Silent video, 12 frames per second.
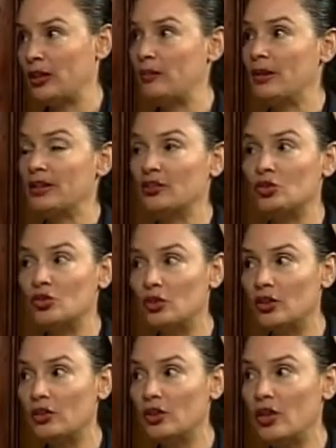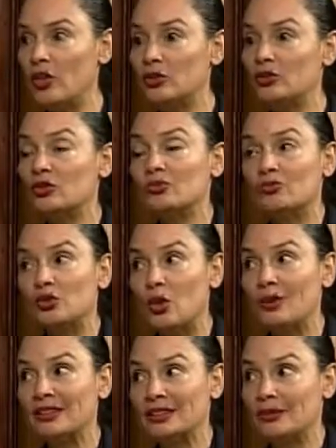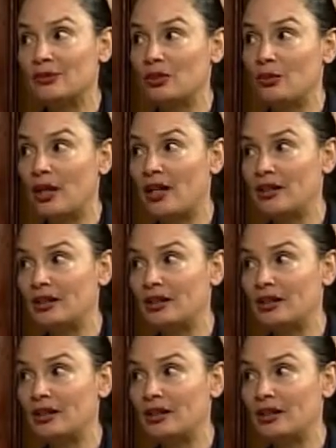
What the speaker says: but in student loans, no one seems to mind.